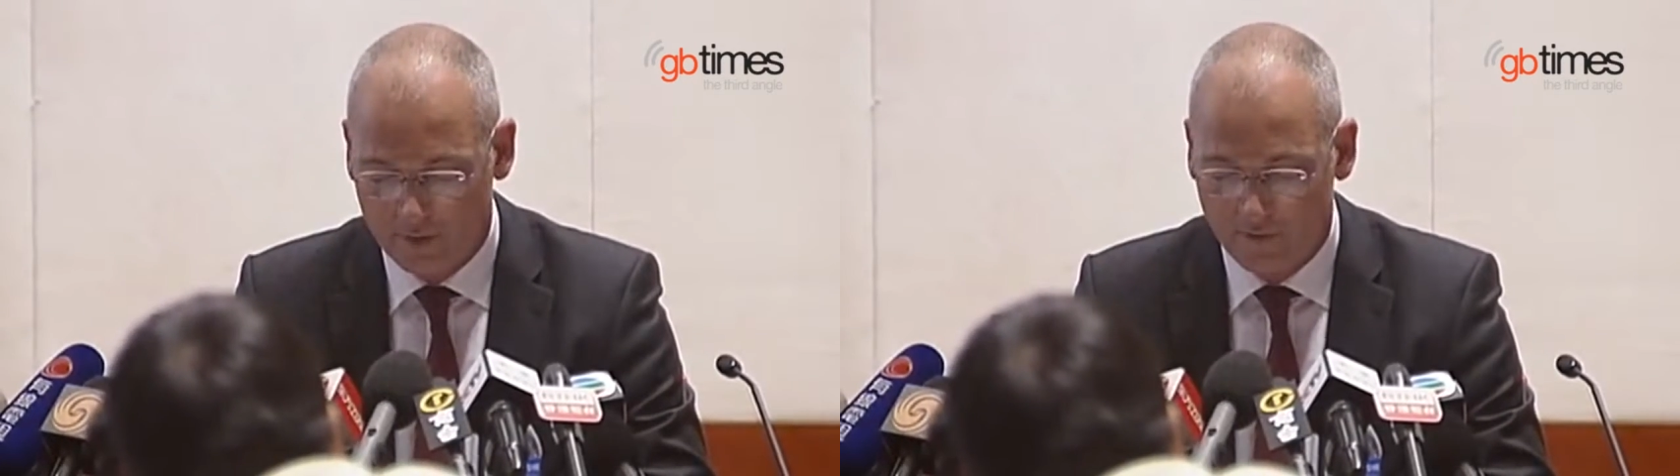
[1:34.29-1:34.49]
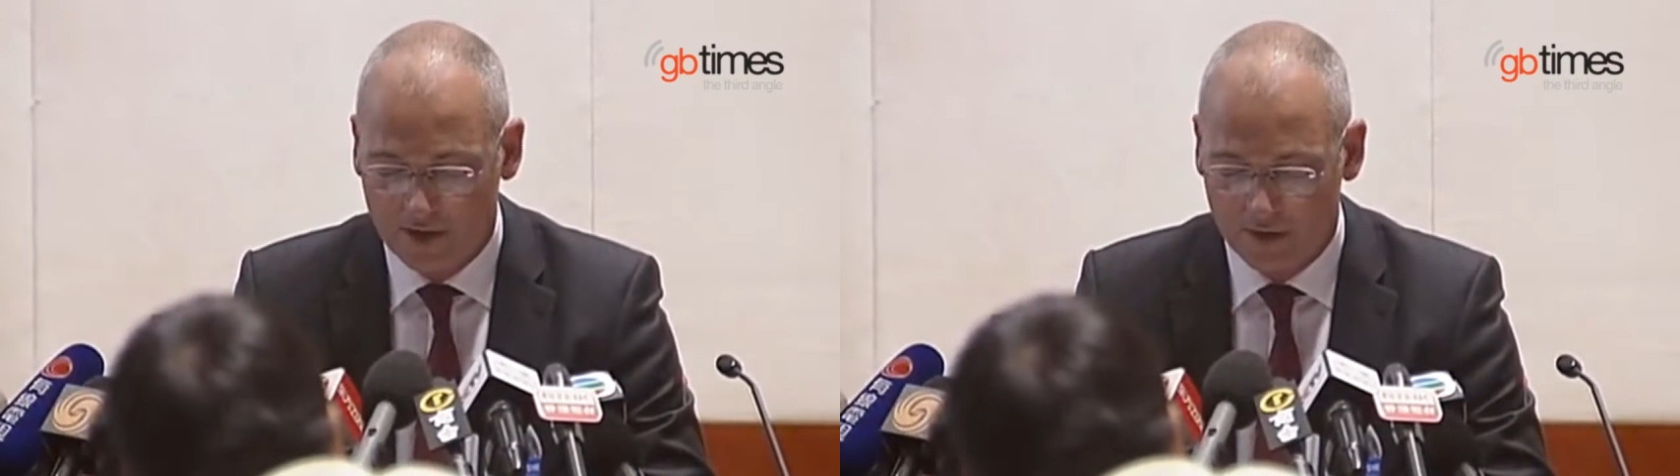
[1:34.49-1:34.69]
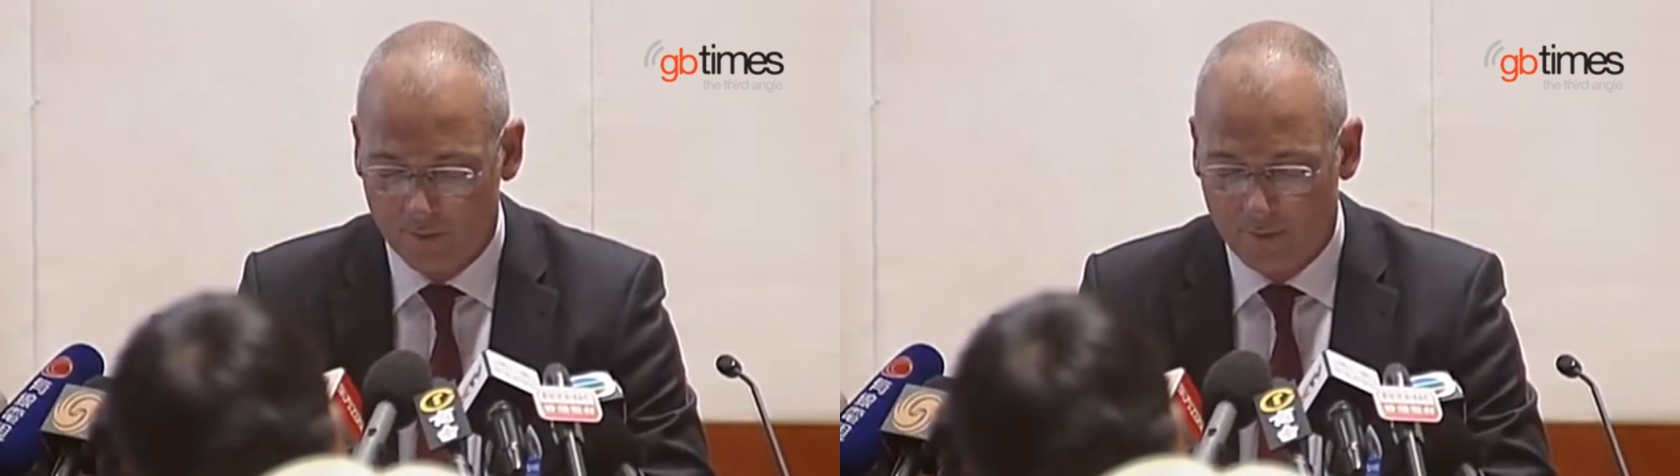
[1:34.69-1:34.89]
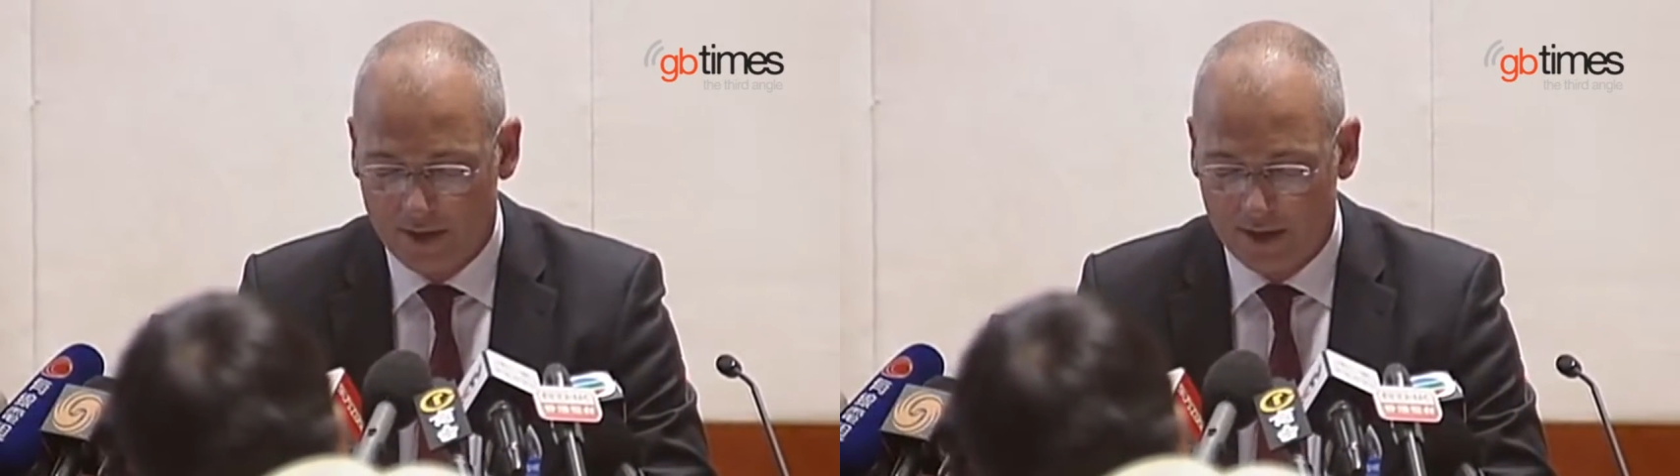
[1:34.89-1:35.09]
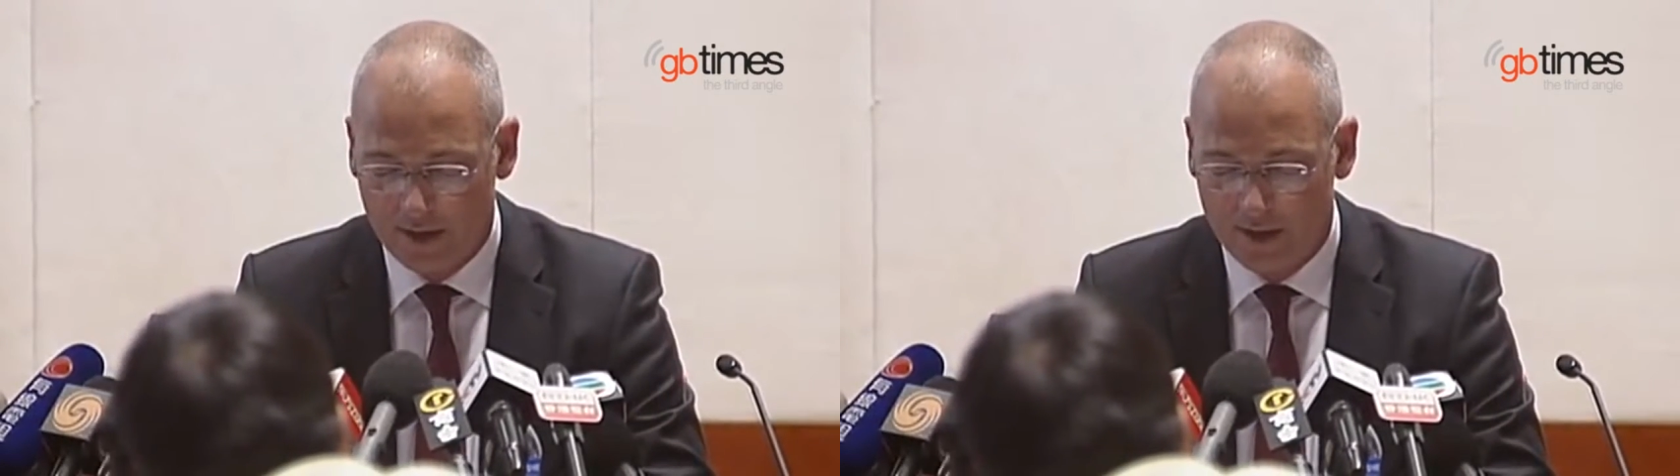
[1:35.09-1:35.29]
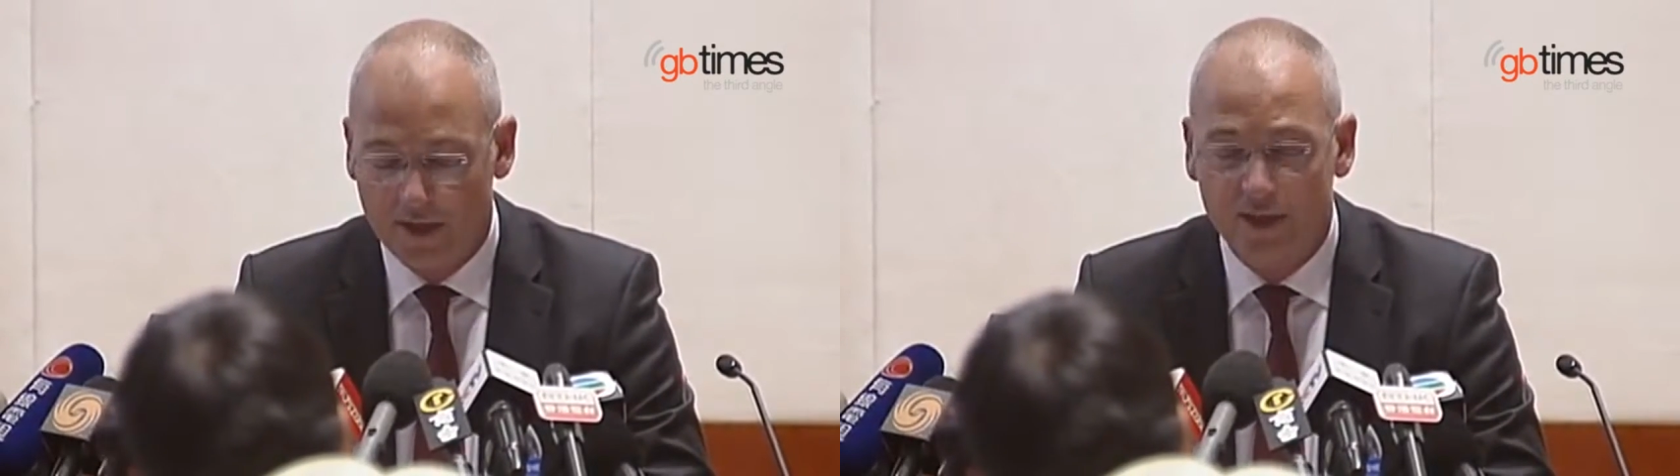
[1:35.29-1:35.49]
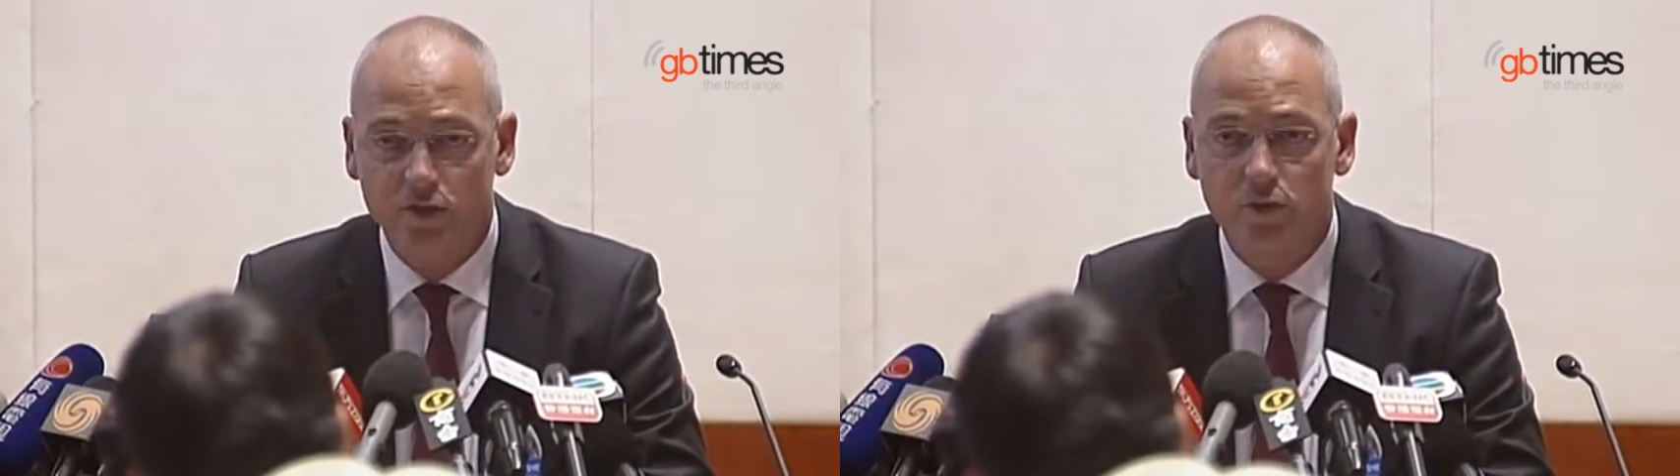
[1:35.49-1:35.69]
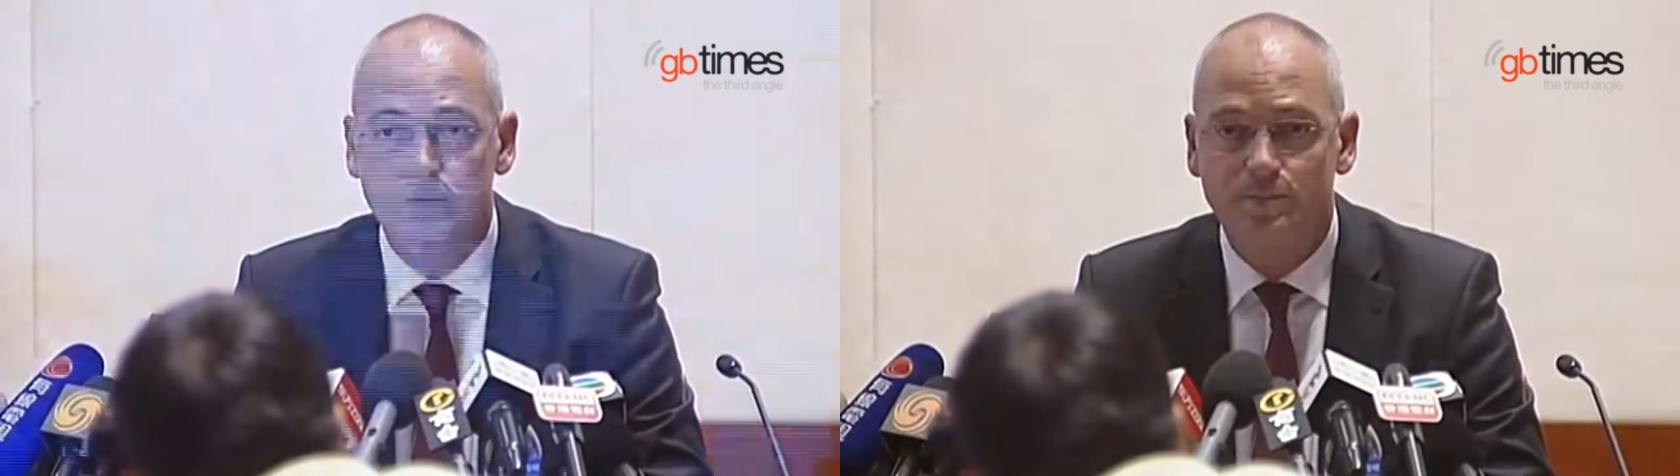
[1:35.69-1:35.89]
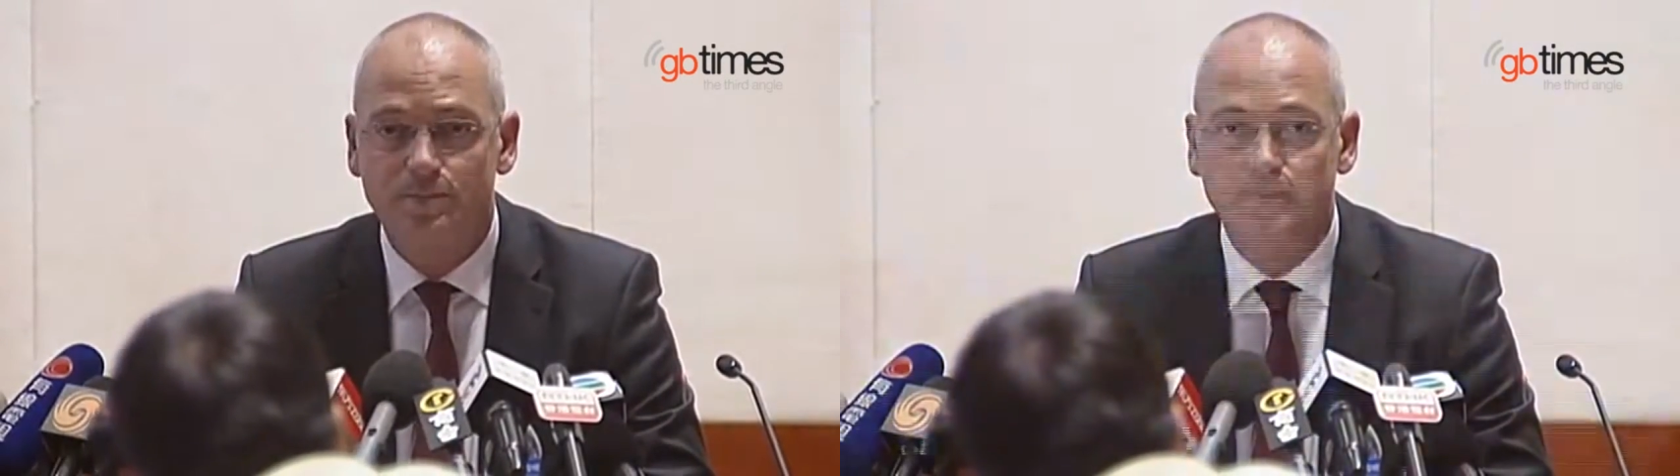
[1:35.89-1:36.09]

affected by the issue